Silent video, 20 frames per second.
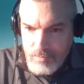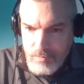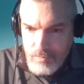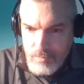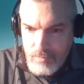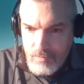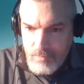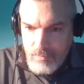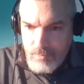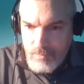
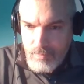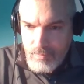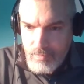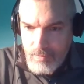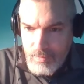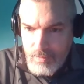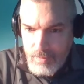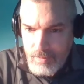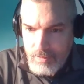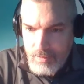
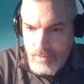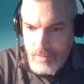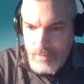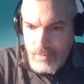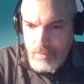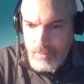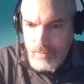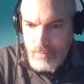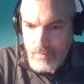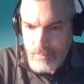
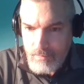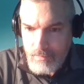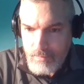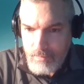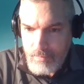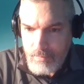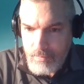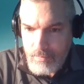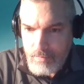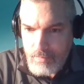
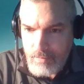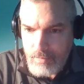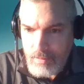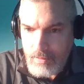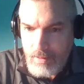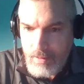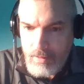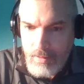Nobody speaks.